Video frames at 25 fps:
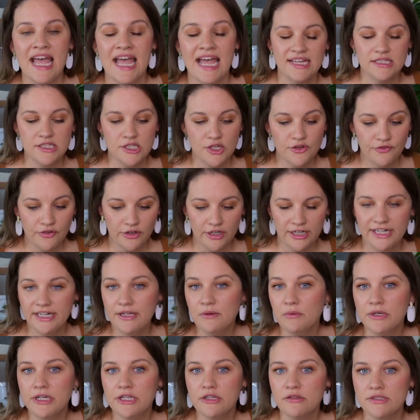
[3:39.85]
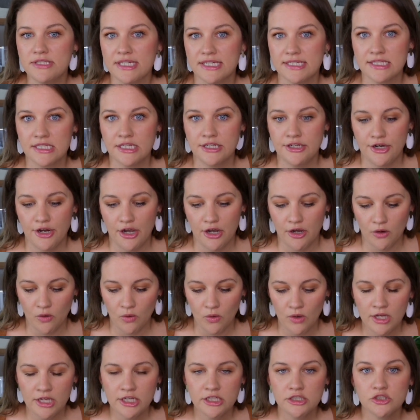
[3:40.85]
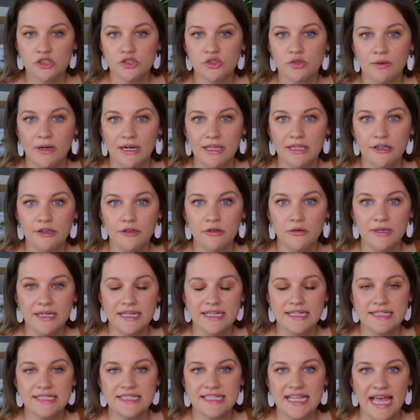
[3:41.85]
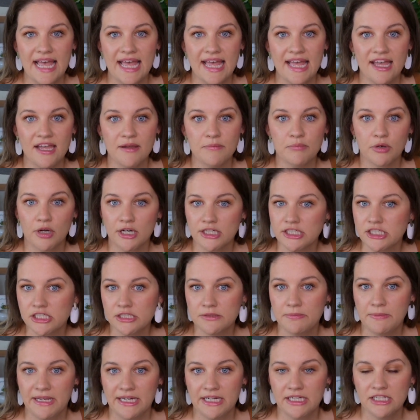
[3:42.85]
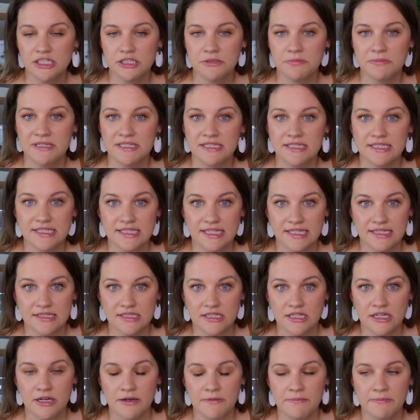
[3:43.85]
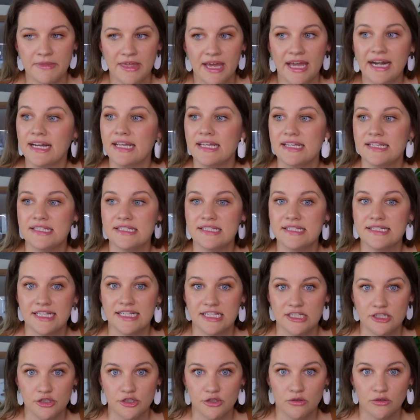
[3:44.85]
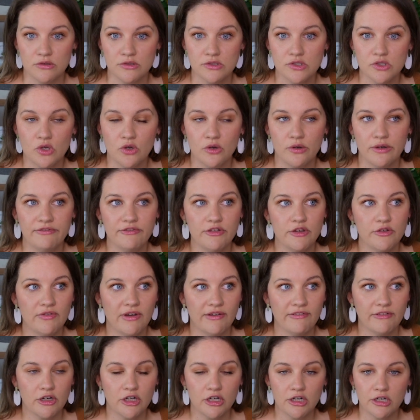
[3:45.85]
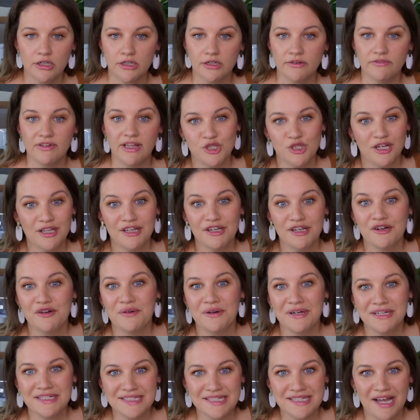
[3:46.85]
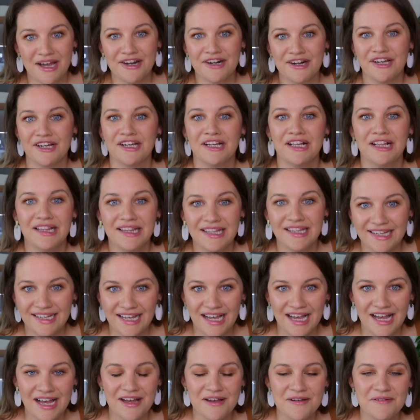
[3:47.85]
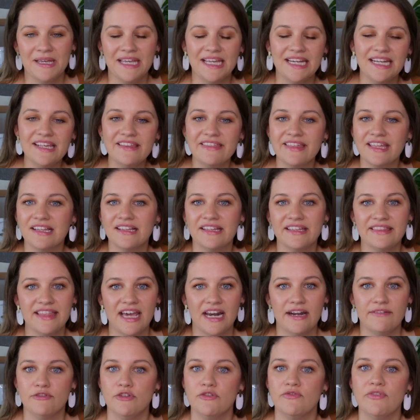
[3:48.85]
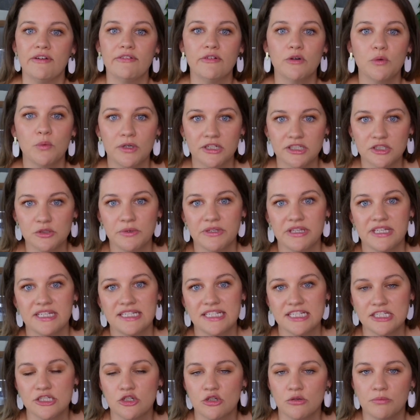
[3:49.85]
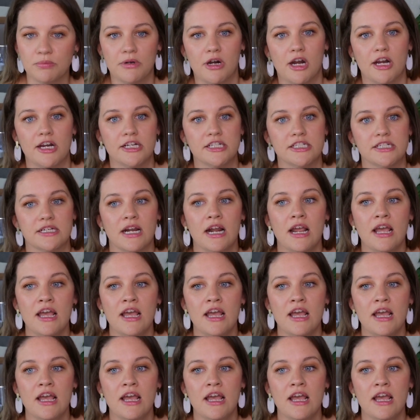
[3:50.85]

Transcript: And so for anyone who doesn't know, Trello is a project management system that is digital. So if you've ever heard of Trello, Asana, ClickUp, anything like that, if you've ever worked with a digital product